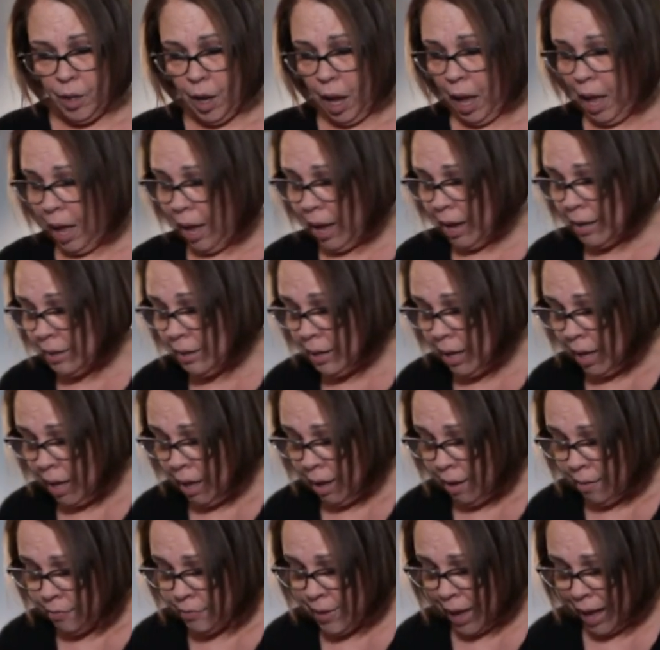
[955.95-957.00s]
And
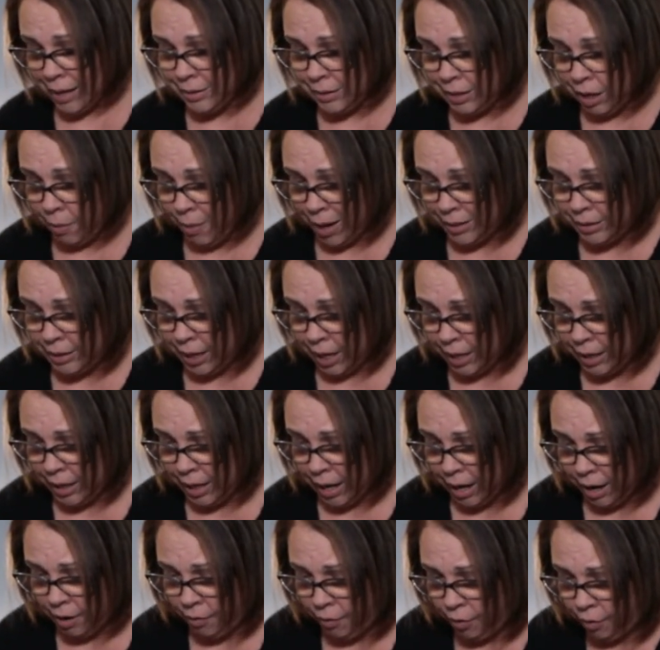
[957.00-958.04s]
that's how I take
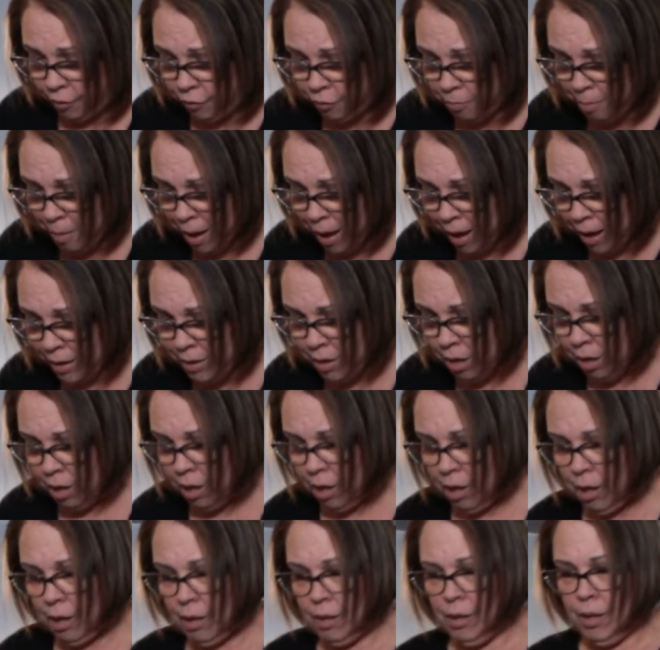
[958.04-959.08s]
care of
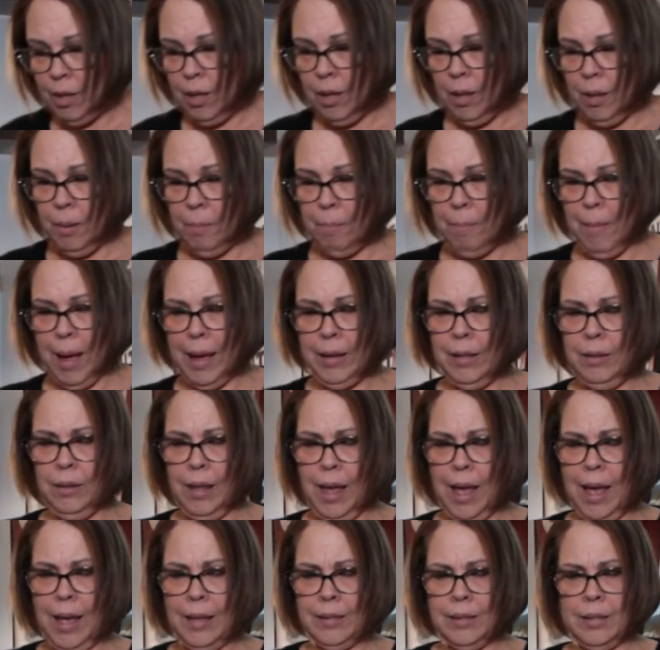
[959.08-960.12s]
my
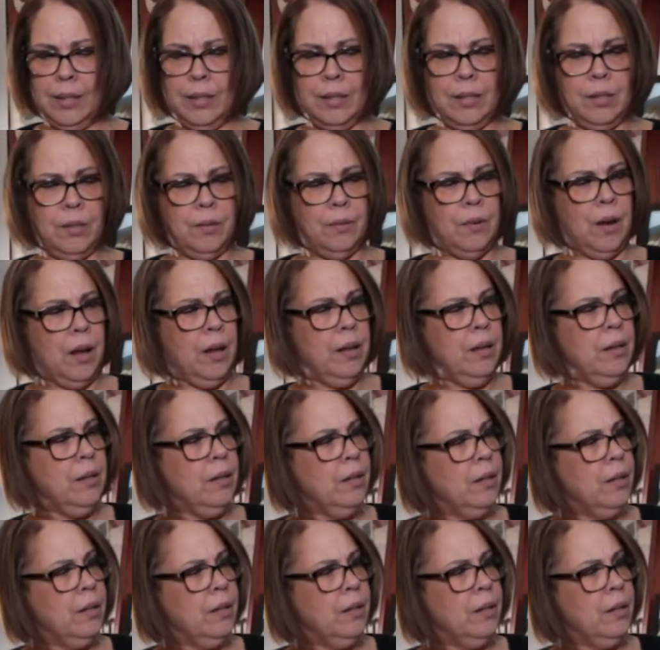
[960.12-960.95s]
glass, right?